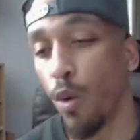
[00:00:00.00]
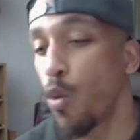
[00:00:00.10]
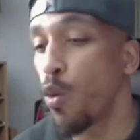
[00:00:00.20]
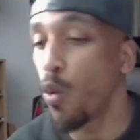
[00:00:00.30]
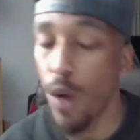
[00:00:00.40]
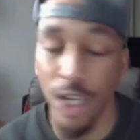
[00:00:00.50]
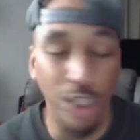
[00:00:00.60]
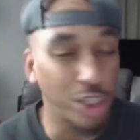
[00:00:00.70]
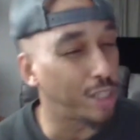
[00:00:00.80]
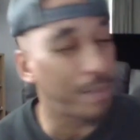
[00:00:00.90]
Oh, it
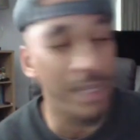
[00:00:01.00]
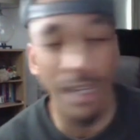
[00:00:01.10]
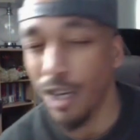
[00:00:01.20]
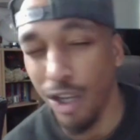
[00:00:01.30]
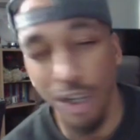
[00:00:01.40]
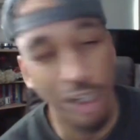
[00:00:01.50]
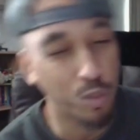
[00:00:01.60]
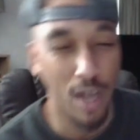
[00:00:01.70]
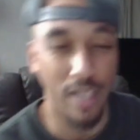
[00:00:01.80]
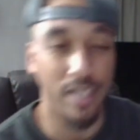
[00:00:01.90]
should be a
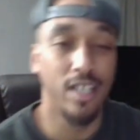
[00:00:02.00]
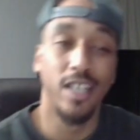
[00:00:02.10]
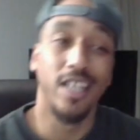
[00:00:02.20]
good one.